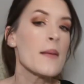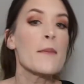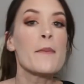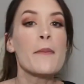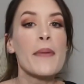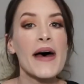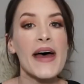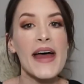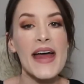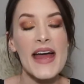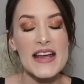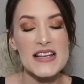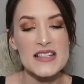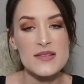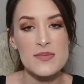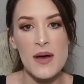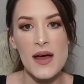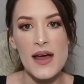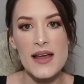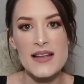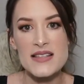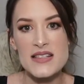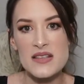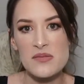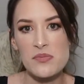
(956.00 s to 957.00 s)
But as
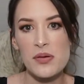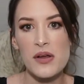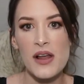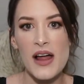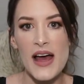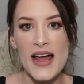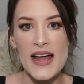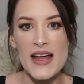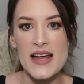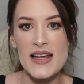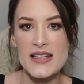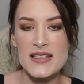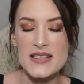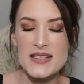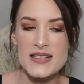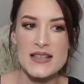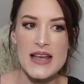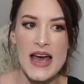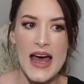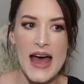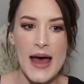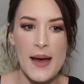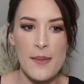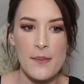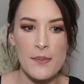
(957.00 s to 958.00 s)
my supply has
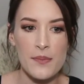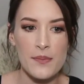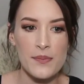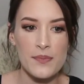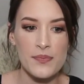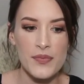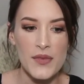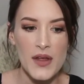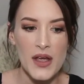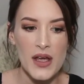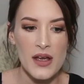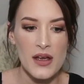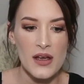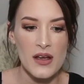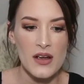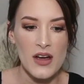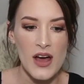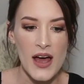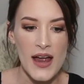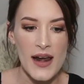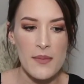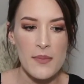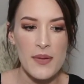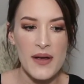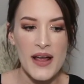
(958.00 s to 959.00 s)

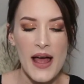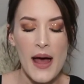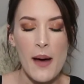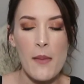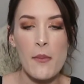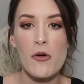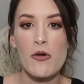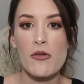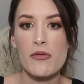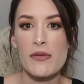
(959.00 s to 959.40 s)
kind of become more